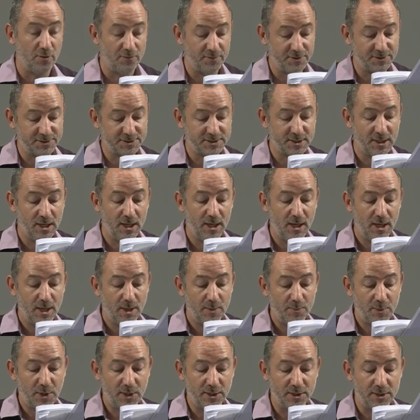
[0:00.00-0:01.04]
office,
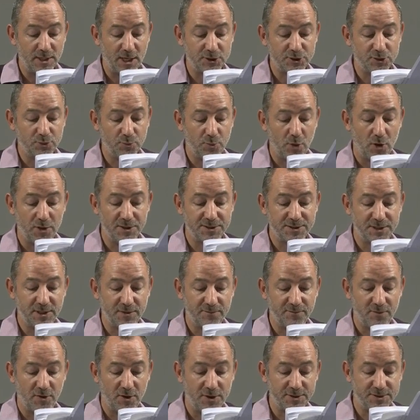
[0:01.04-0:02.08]
been a national policy
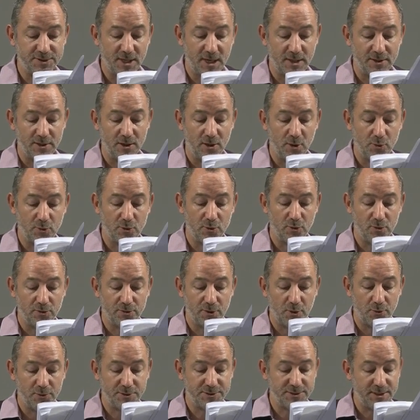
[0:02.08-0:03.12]
advisor and local
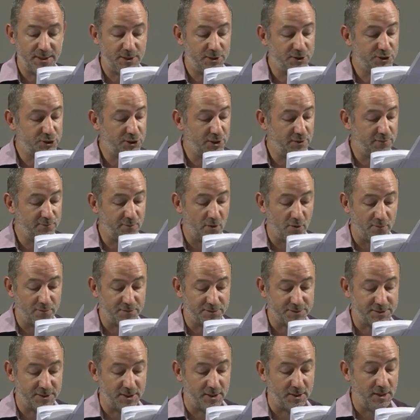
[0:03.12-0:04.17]
authority chief
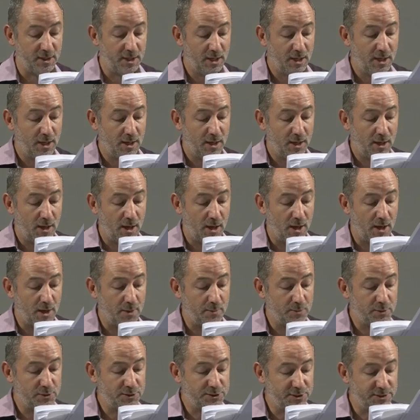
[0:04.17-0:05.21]
officer.
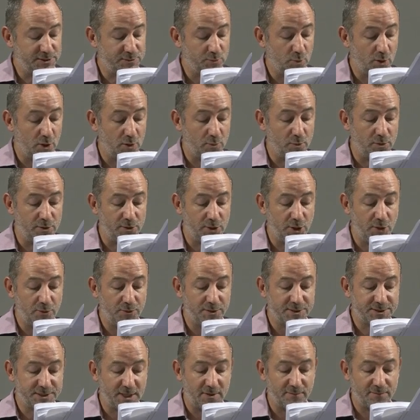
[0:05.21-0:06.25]
She's worked with
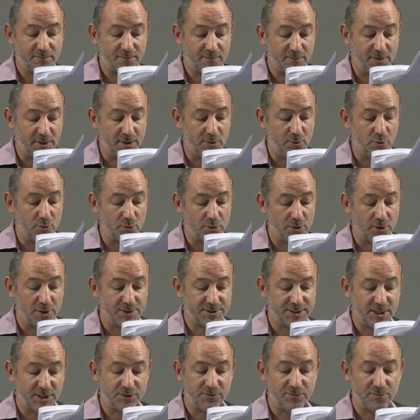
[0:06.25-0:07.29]
UNICEF, the
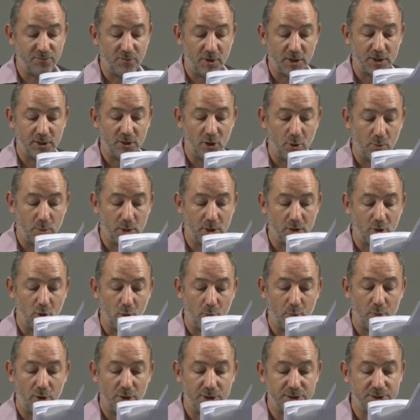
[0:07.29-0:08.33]
Organization for Economic
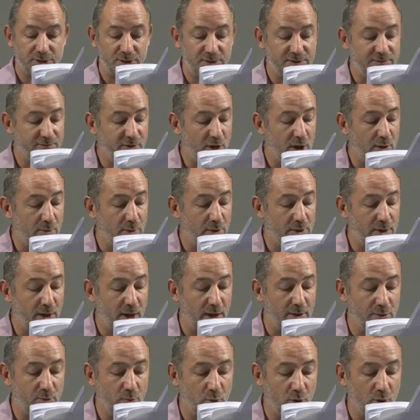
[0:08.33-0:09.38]
Cooperation and Development, and